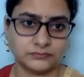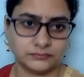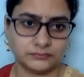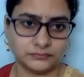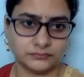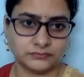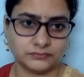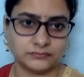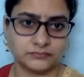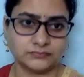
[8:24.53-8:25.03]

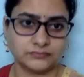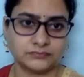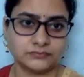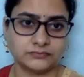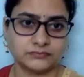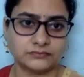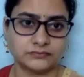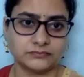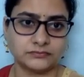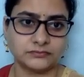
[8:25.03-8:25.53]

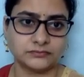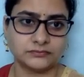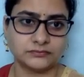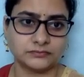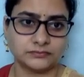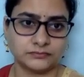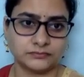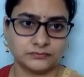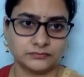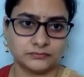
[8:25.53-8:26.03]

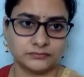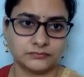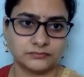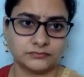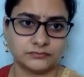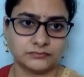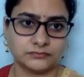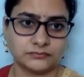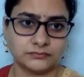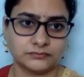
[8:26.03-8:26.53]

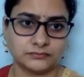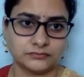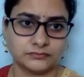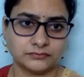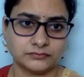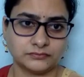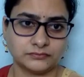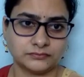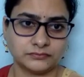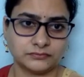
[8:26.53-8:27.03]

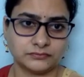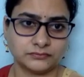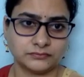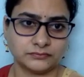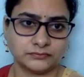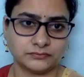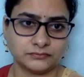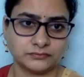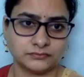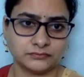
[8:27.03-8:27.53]

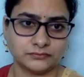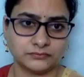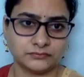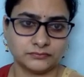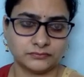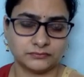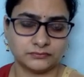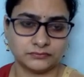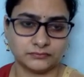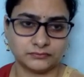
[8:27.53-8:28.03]

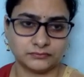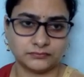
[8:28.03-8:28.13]
[no speech]